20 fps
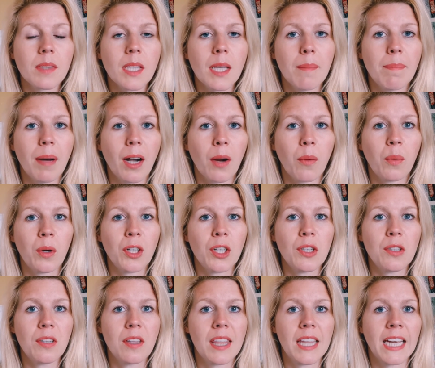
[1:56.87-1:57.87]
But I want you
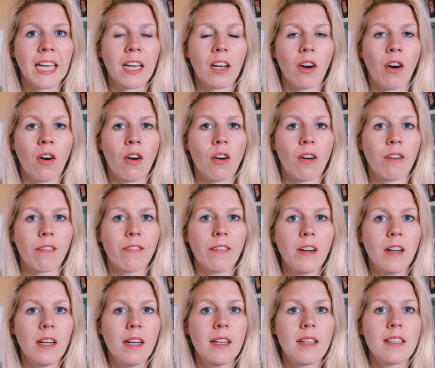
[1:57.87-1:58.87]
to think of
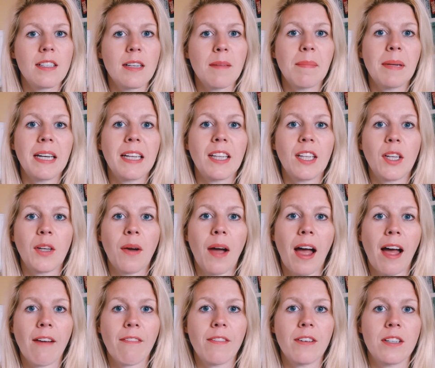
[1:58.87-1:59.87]
somebody that you
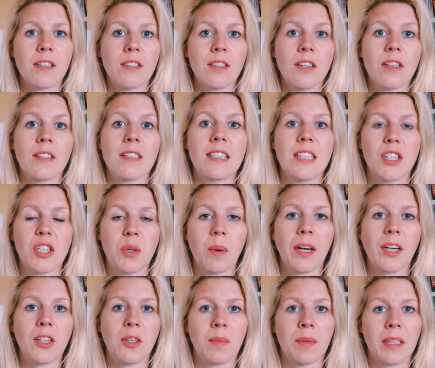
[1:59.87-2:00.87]
have a certain
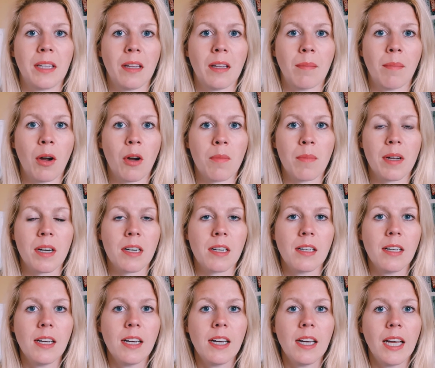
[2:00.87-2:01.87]
situation with at the moment.
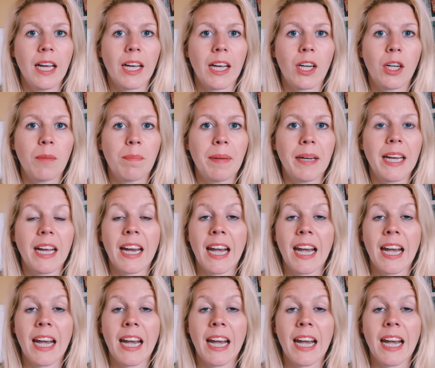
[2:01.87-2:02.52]
It could be an